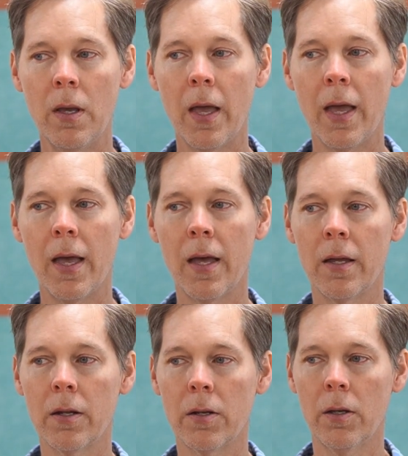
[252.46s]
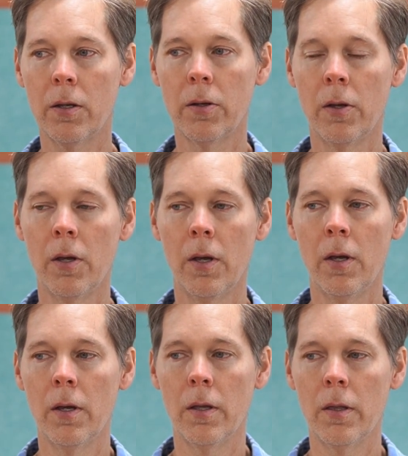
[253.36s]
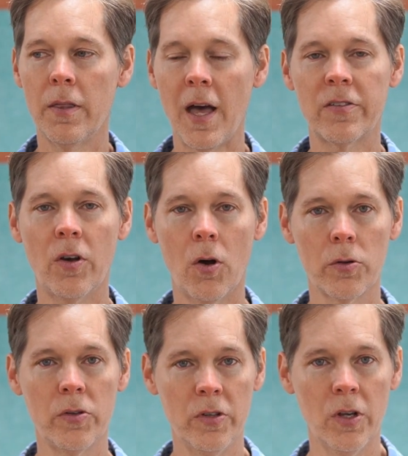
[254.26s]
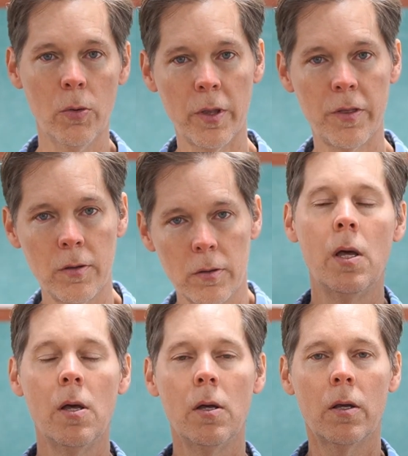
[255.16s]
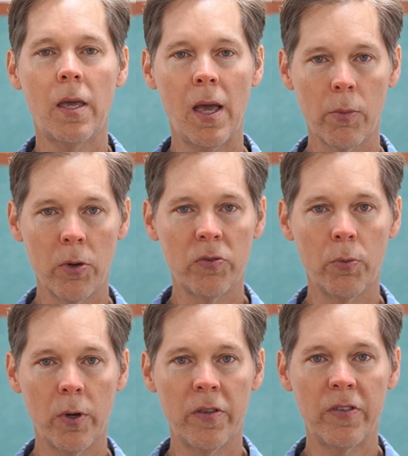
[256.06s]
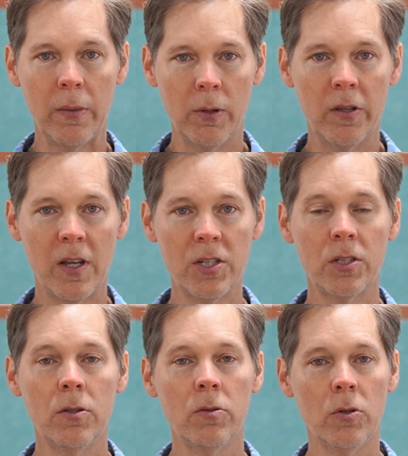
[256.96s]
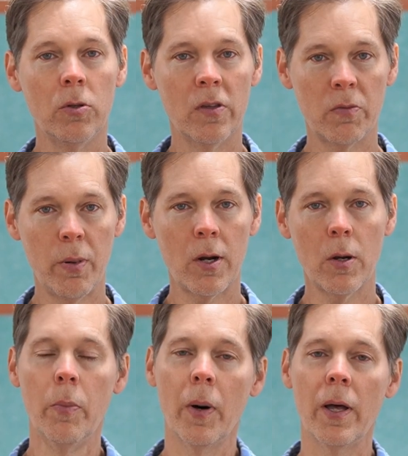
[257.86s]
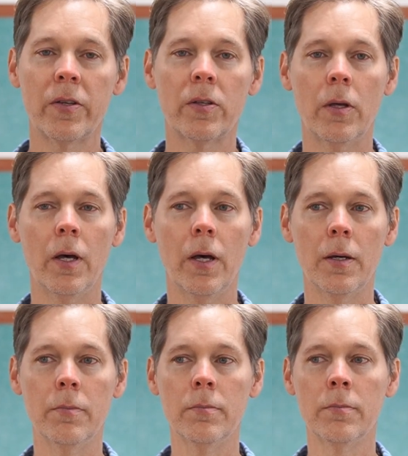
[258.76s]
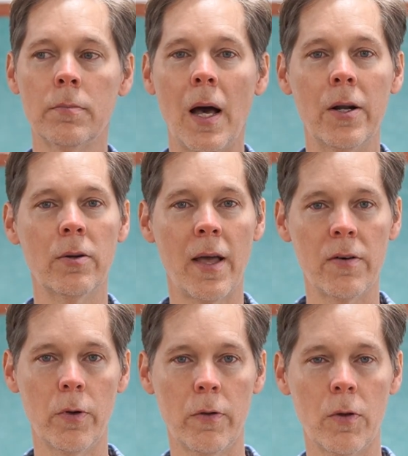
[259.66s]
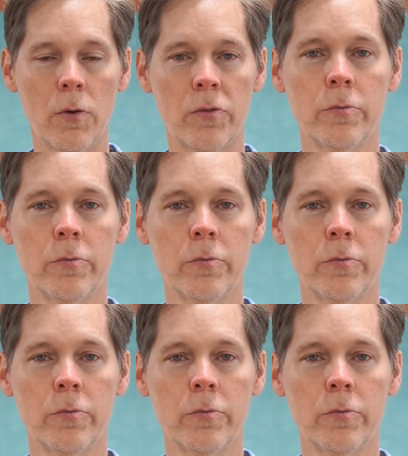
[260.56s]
And that's hard to deal with. Cameras with stabilization do this better, but um, I don't have one of those.